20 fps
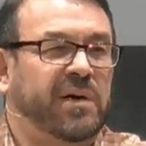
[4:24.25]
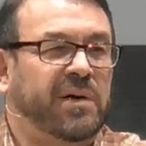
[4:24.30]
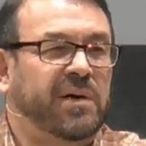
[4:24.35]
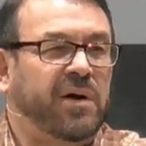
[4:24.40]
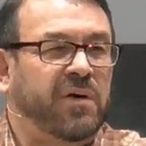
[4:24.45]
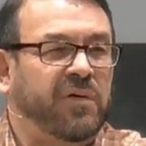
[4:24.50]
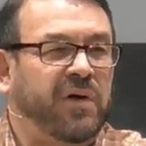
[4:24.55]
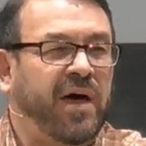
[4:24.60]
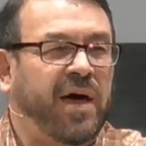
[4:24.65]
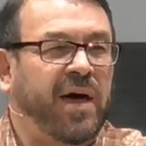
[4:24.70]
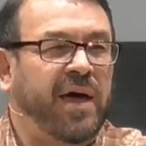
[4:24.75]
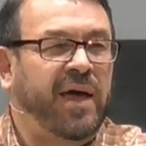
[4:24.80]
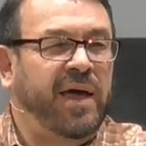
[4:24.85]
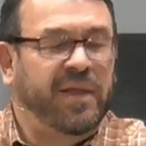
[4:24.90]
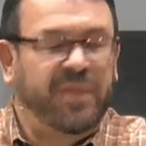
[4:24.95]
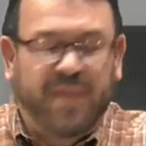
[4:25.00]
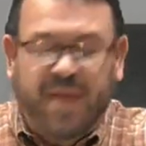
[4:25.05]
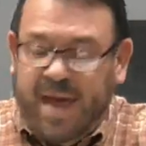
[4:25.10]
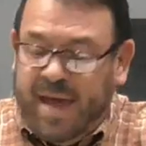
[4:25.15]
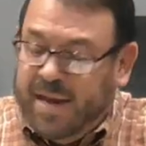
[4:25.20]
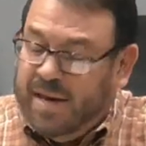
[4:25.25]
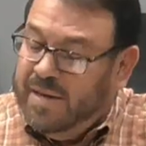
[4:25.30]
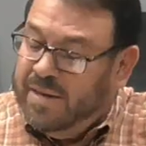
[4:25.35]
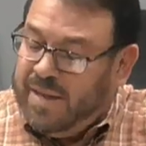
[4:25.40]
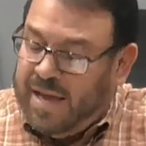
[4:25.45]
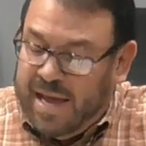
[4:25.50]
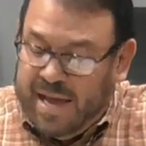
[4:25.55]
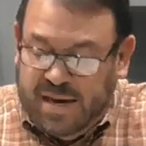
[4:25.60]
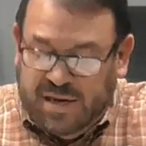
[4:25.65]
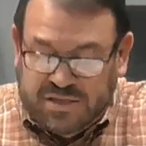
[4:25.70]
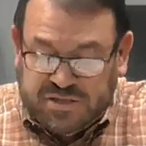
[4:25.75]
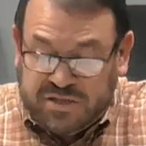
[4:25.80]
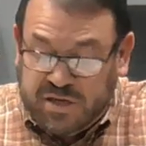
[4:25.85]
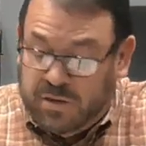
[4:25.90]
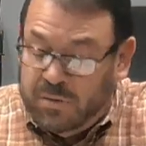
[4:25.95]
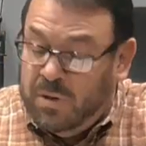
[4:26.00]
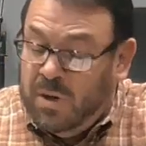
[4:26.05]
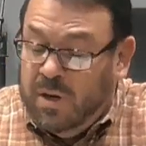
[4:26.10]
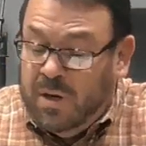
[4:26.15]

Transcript: Okay? And that, that is a,